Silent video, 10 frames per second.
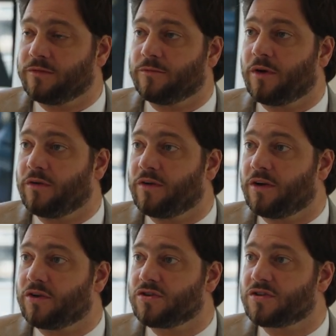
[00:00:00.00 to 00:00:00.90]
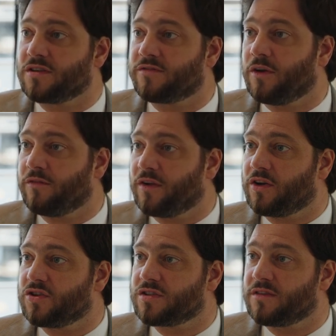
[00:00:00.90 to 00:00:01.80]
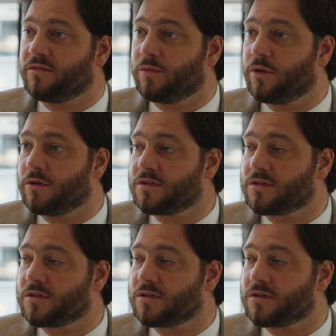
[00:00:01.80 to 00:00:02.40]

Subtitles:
one of the largest, if not the largest in the world.